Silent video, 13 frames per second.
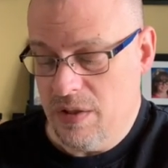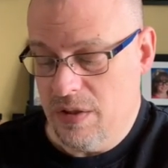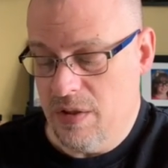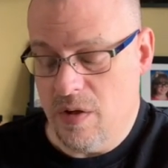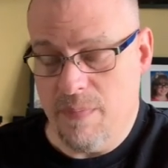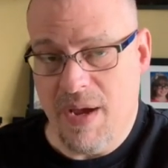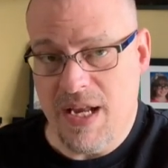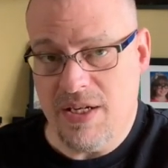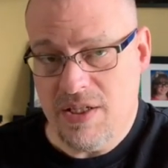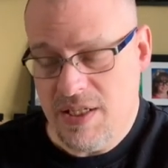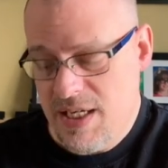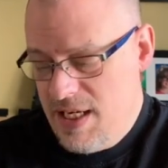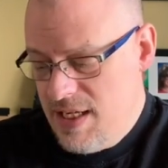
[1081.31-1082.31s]
"Your
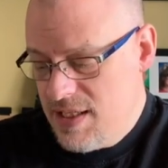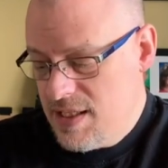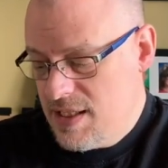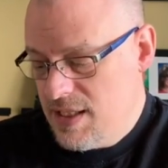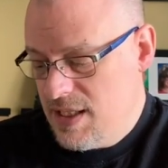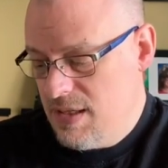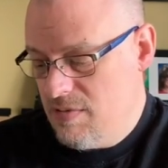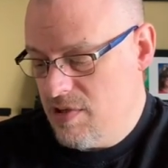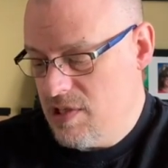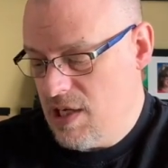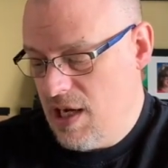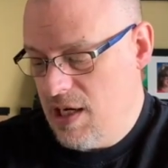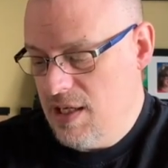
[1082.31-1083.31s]
Majesties," he was
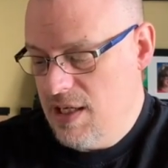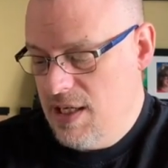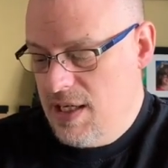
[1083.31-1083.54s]
saying,